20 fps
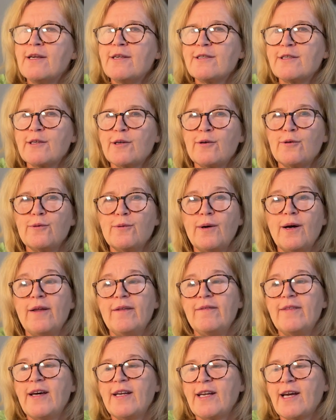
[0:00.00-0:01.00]
So
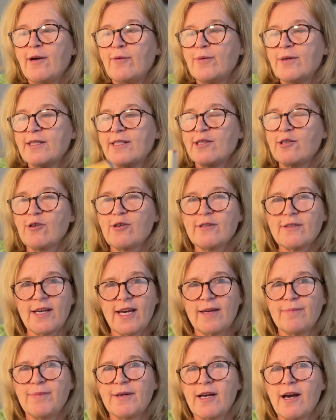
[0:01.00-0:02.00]
then I would start
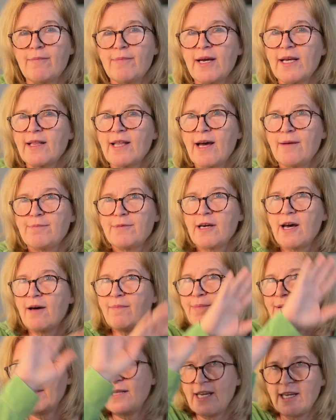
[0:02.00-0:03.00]
typing on my
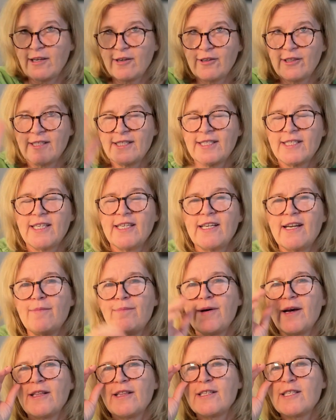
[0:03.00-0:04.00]
laptop and they could see it
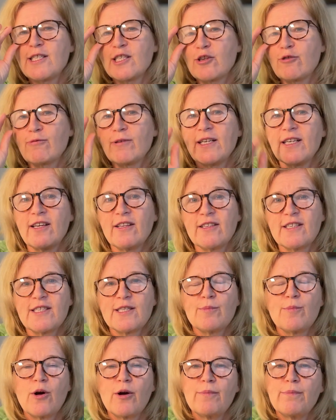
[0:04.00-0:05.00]
up on the screen on the
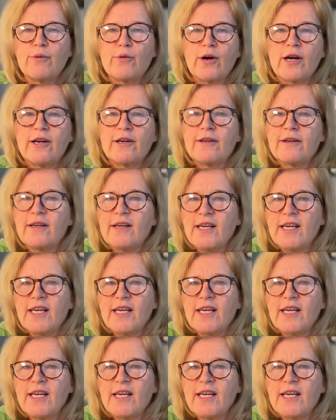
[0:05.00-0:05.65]
smartboard.